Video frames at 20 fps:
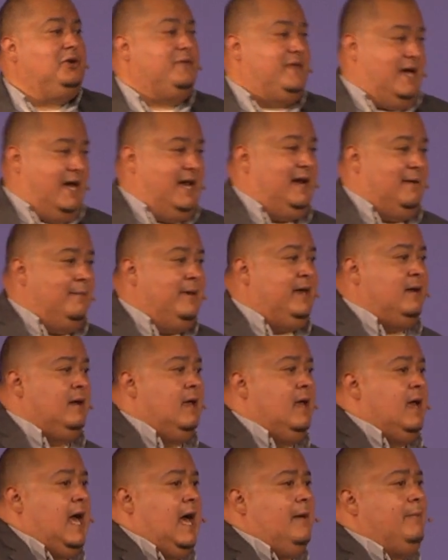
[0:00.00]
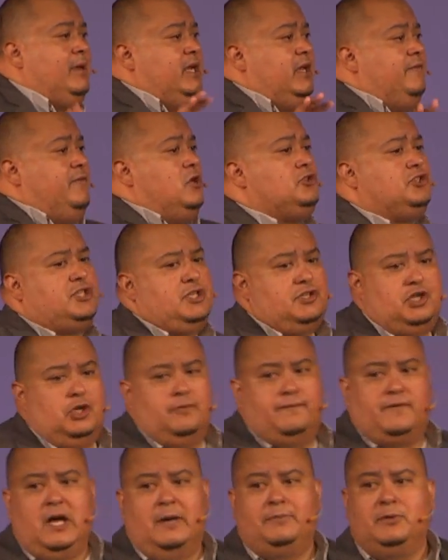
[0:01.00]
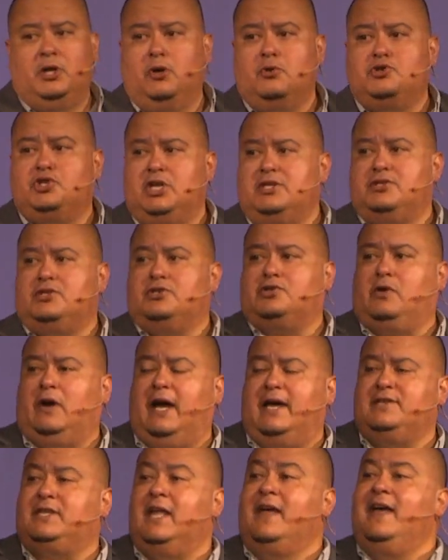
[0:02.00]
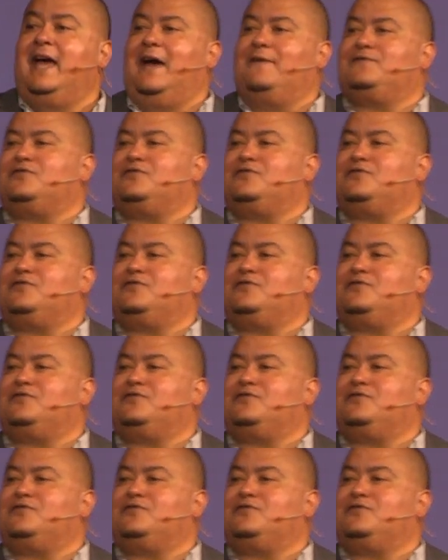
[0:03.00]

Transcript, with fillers: that. Amen? How many of you, since you've come to know Jesus Christ, have